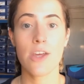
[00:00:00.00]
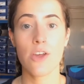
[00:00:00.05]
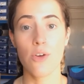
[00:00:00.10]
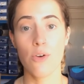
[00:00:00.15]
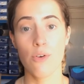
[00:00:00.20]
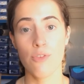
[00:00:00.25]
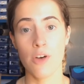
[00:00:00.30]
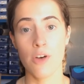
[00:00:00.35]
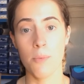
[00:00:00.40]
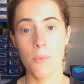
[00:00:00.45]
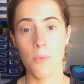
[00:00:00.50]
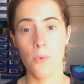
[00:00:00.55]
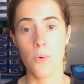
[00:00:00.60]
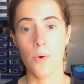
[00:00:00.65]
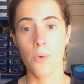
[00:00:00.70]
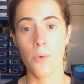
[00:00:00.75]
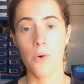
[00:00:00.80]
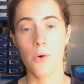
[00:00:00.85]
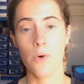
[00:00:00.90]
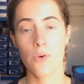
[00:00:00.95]
Your foot
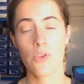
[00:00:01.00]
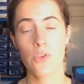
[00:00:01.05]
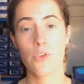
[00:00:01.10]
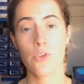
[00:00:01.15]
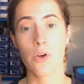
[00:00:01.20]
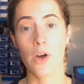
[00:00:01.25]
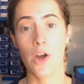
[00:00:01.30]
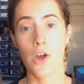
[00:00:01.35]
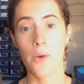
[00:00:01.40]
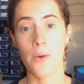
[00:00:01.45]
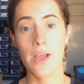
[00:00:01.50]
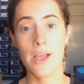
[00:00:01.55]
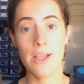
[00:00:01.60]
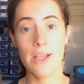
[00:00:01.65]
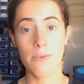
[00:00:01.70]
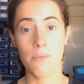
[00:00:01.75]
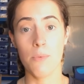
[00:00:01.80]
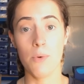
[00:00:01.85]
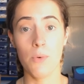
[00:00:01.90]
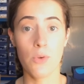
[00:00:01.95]
will
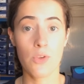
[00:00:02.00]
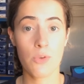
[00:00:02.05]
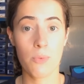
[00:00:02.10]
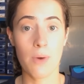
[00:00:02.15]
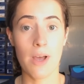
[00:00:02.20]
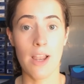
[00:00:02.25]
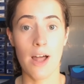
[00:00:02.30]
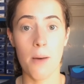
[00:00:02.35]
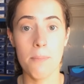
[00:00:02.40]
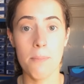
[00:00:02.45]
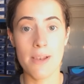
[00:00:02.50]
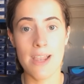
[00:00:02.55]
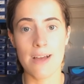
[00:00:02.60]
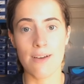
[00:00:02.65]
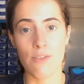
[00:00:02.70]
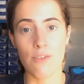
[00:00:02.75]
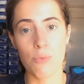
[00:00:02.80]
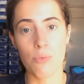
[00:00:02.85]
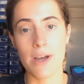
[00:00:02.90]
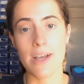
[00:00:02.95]
swell up
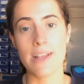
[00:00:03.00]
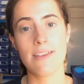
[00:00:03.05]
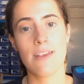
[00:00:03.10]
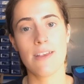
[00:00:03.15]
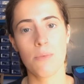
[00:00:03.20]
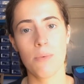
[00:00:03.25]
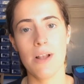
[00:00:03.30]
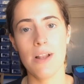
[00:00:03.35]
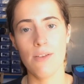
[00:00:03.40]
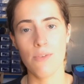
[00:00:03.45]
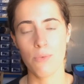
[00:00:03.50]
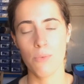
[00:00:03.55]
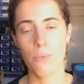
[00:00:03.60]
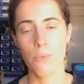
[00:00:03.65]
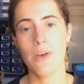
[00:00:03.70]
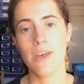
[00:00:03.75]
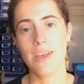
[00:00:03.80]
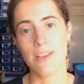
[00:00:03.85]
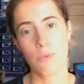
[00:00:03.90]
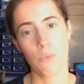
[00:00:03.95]
lengthways as well as
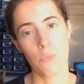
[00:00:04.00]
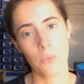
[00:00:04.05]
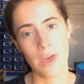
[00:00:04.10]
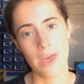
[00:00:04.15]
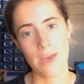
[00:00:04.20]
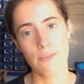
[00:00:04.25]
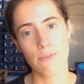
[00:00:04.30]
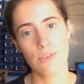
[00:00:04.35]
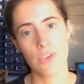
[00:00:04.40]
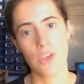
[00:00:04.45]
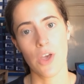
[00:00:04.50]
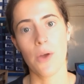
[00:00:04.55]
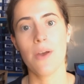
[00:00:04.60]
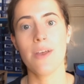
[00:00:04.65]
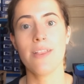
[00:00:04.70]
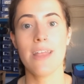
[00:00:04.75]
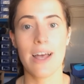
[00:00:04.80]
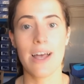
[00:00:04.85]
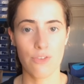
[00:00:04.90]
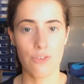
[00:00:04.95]
its width, so
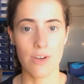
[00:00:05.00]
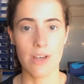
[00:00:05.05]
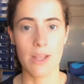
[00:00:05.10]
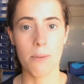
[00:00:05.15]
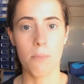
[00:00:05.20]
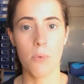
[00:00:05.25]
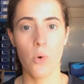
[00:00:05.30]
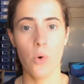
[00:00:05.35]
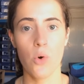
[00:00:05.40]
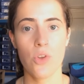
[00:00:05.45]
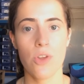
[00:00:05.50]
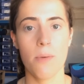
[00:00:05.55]
that's really important.